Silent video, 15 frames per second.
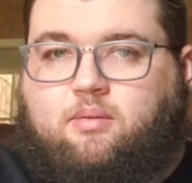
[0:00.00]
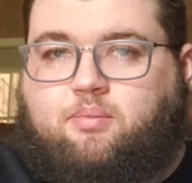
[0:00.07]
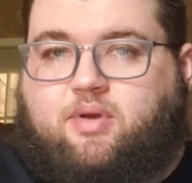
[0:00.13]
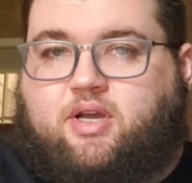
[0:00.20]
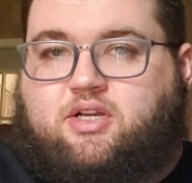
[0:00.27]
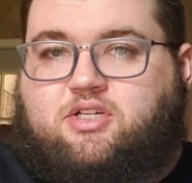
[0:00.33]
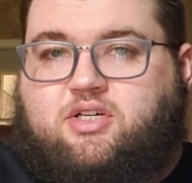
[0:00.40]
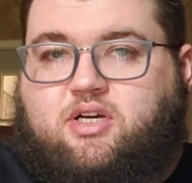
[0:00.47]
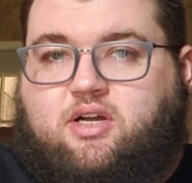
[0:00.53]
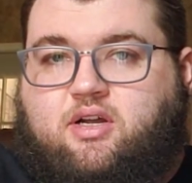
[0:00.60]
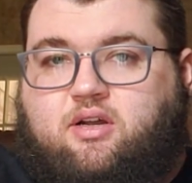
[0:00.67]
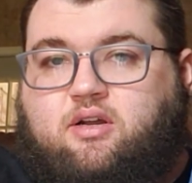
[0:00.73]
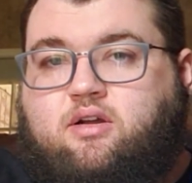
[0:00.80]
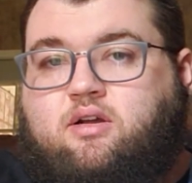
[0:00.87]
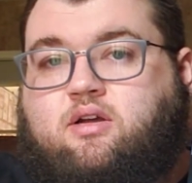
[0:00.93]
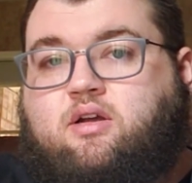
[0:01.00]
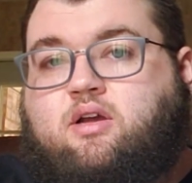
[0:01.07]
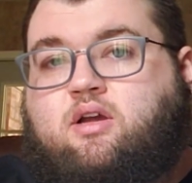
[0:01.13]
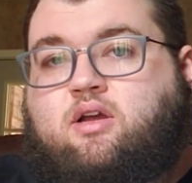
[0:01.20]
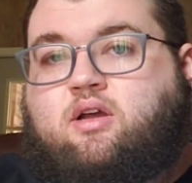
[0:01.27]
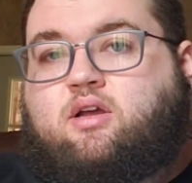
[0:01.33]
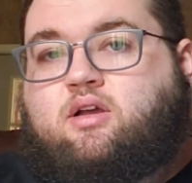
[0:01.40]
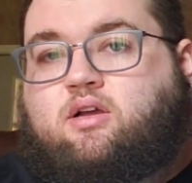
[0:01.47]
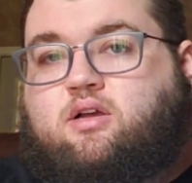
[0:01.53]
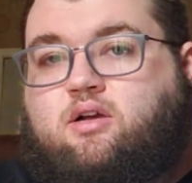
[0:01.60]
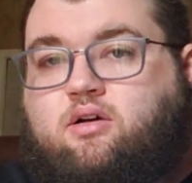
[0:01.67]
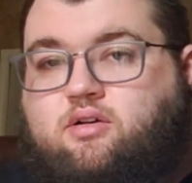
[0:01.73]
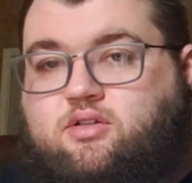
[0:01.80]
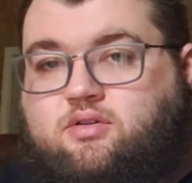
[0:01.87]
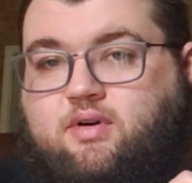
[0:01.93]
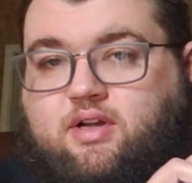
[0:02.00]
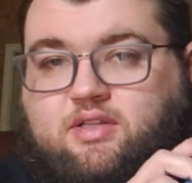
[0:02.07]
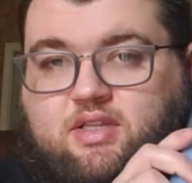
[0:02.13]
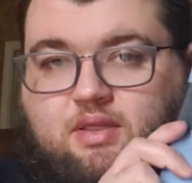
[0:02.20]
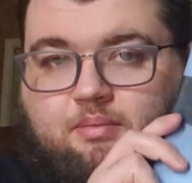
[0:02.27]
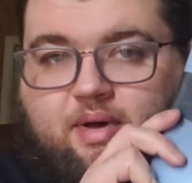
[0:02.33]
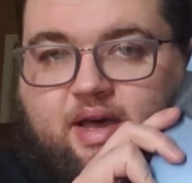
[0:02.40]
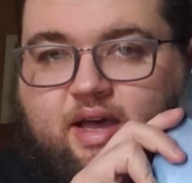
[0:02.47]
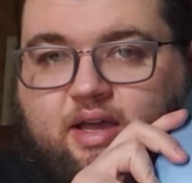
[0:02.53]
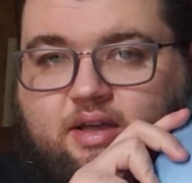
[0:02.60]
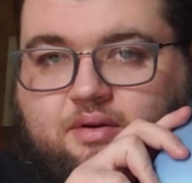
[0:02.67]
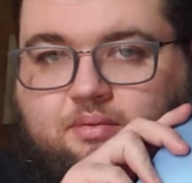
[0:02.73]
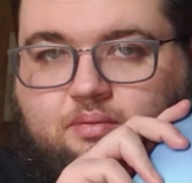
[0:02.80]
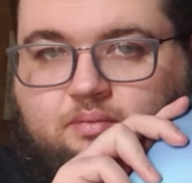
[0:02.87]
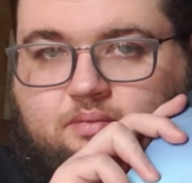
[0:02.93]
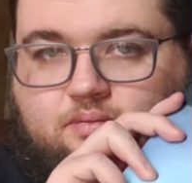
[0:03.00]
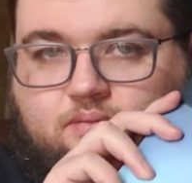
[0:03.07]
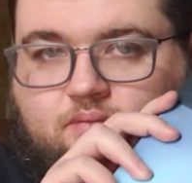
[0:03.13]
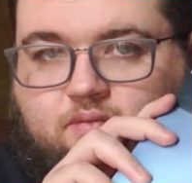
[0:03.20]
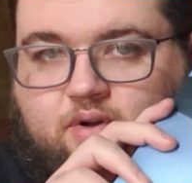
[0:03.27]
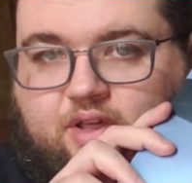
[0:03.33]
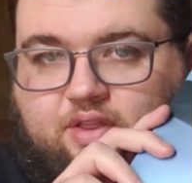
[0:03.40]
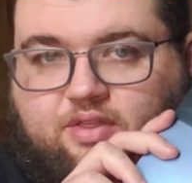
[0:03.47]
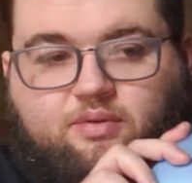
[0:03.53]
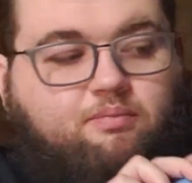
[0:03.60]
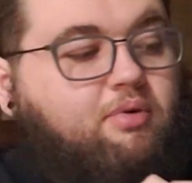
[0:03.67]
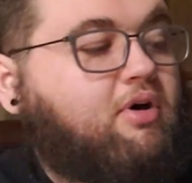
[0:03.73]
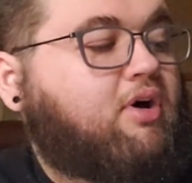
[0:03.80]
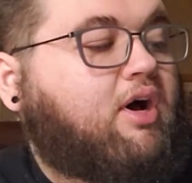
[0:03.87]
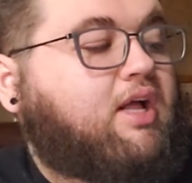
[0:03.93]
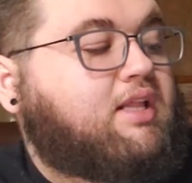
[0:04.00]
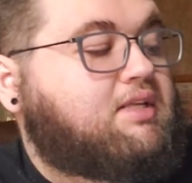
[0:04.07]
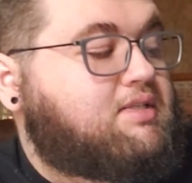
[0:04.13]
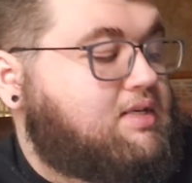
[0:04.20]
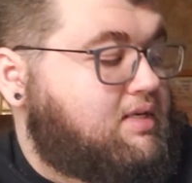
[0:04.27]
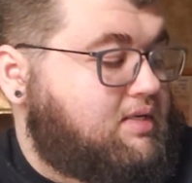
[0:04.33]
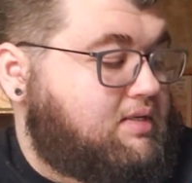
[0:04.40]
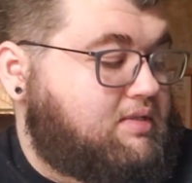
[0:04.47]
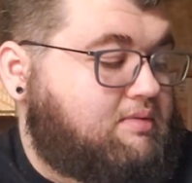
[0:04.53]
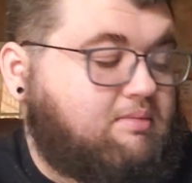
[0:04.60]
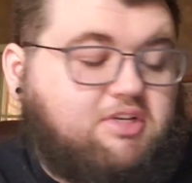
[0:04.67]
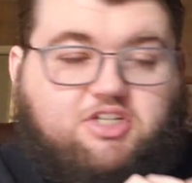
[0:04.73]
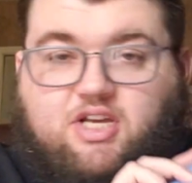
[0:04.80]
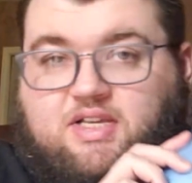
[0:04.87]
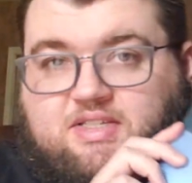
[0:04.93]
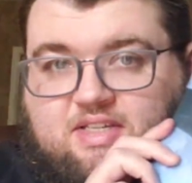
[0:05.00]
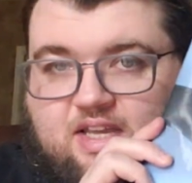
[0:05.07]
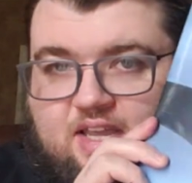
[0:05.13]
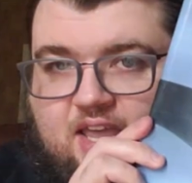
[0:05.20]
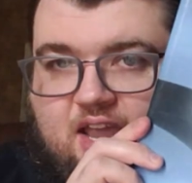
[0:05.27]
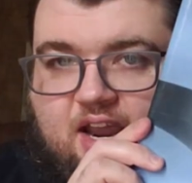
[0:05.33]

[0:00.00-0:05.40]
the picture goes around to the back with Pocahontas's majestic